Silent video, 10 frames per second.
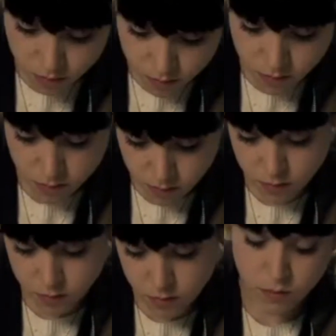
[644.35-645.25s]
like the one
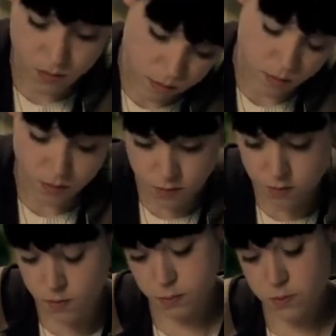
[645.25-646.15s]
you're in,
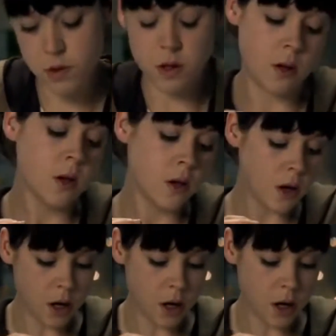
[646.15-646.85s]
you know, with Ben.